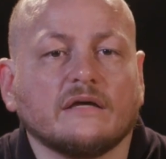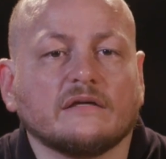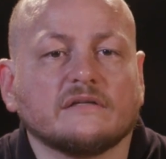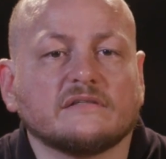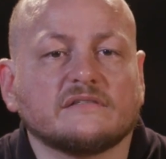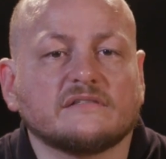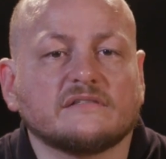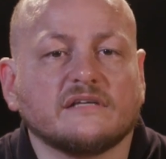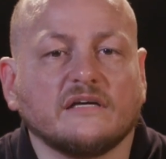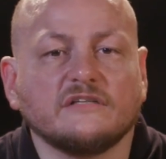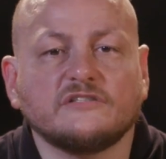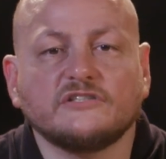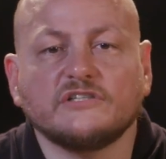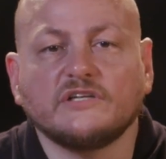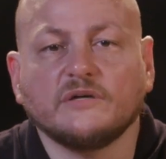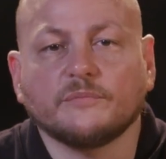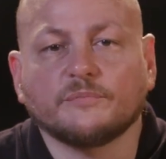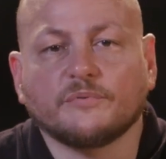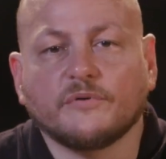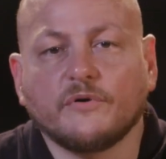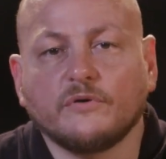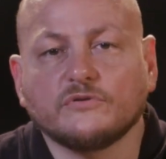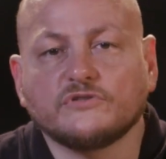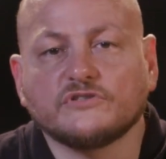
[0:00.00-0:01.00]
Such an
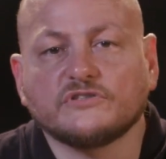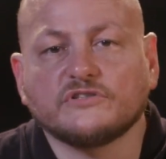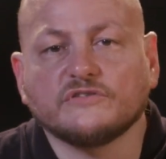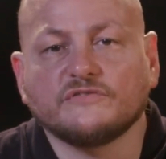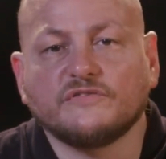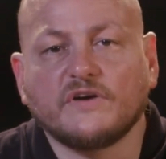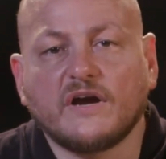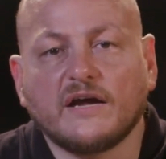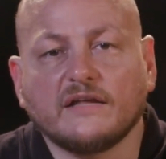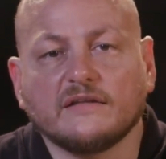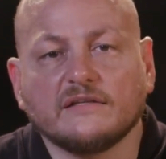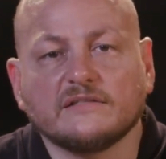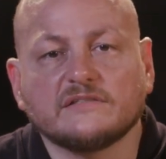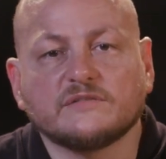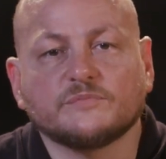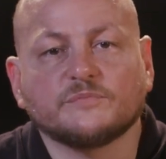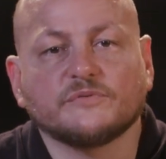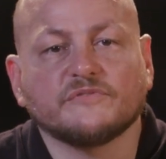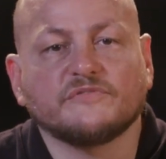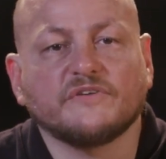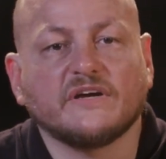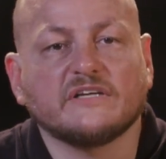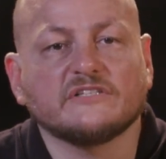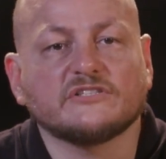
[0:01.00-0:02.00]
approach to violence
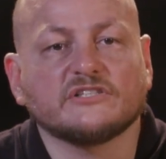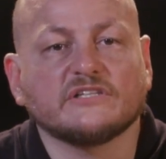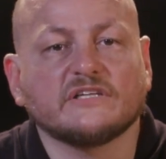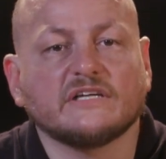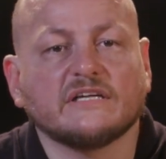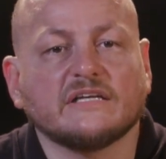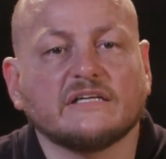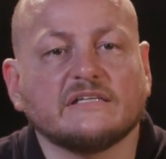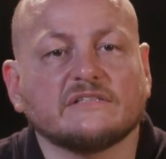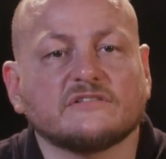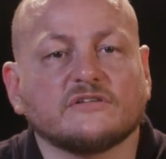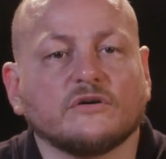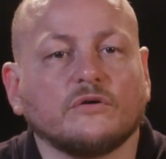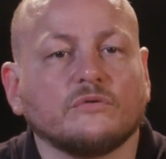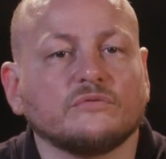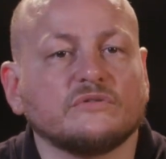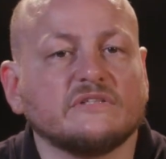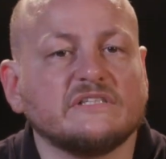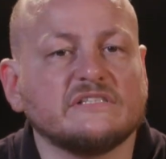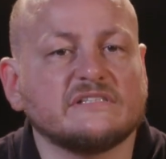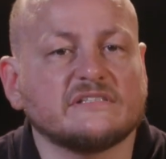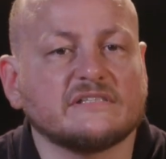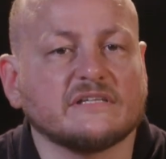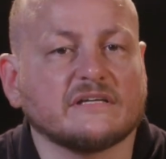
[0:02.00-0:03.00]
prevention is
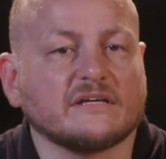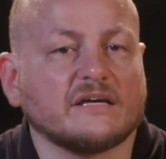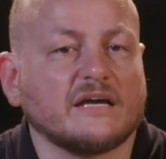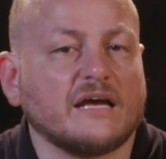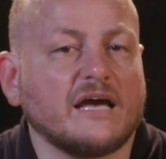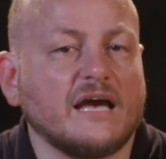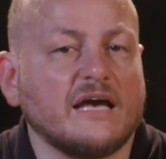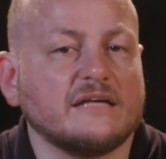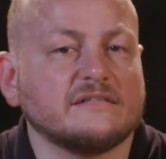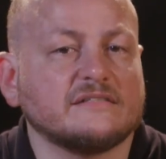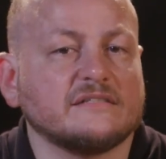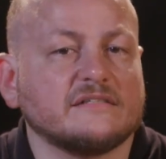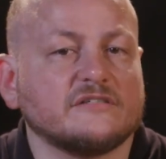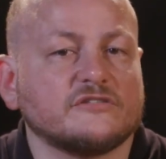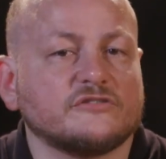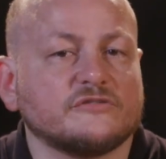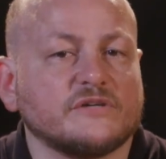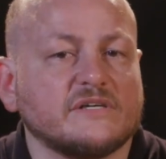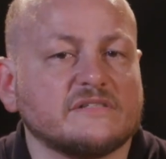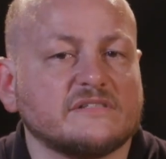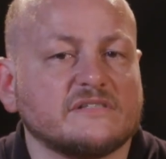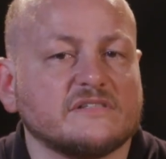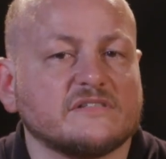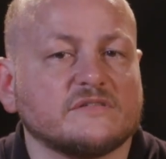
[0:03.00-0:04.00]
holistic as it
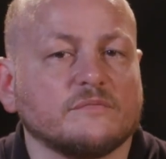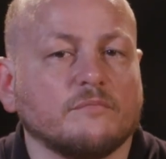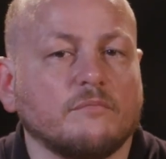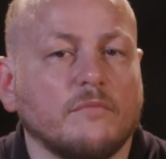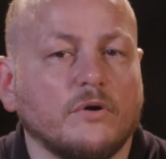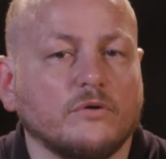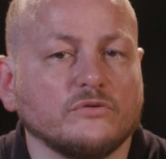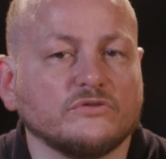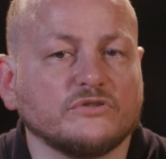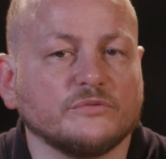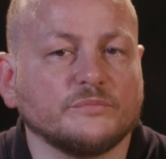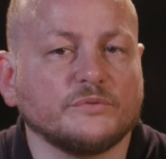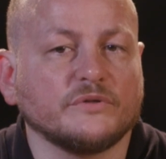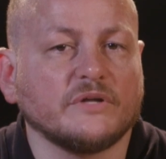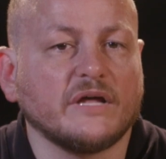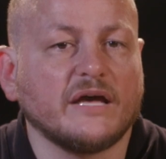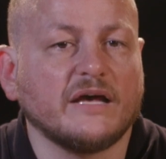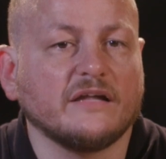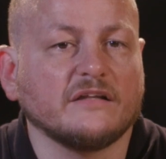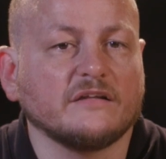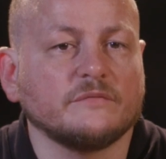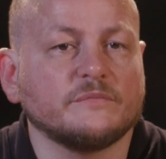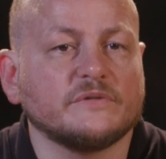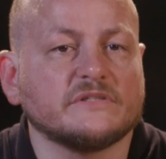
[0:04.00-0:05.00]
addresses multiple
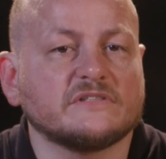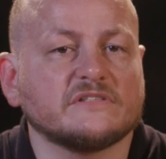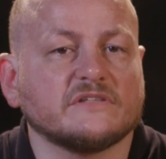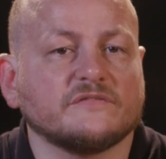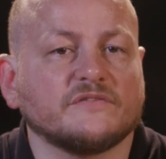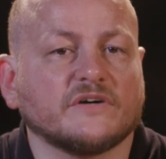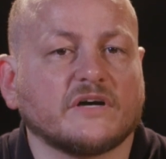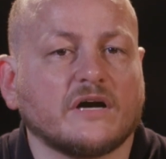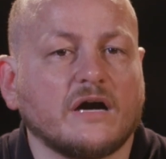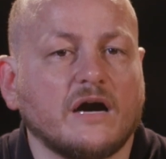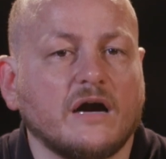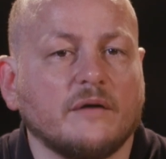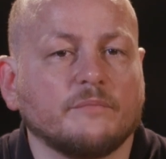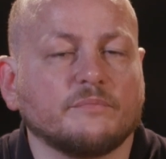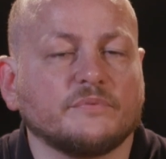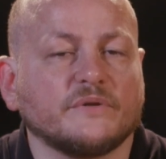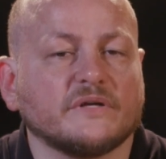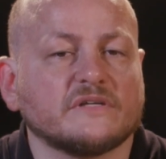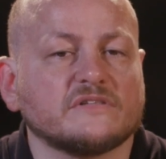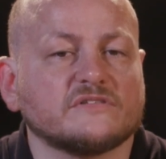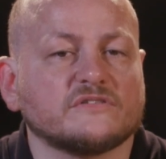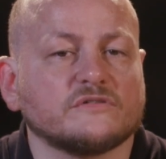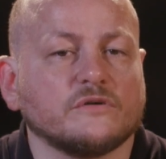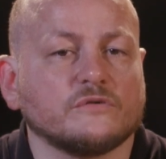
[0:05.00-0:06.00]
elements of a
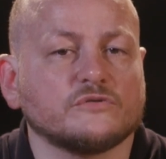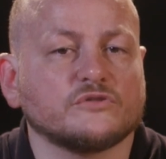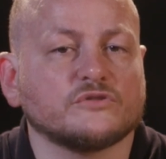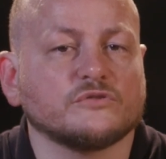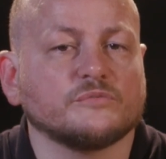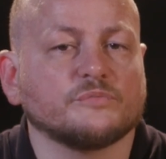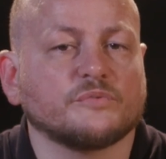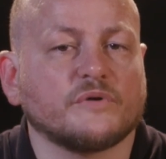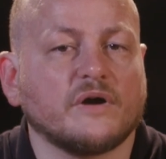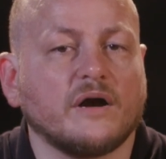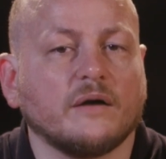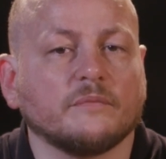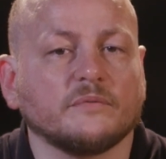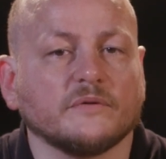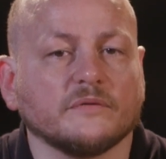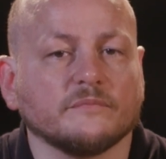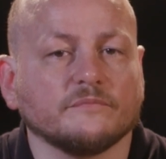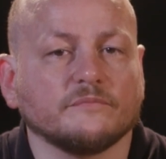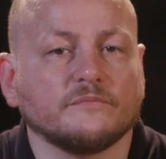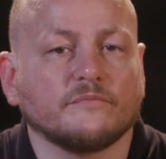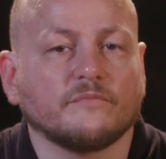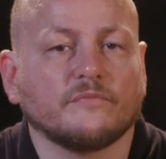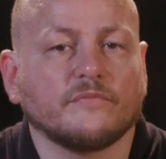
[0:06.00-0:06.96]
complex social problem.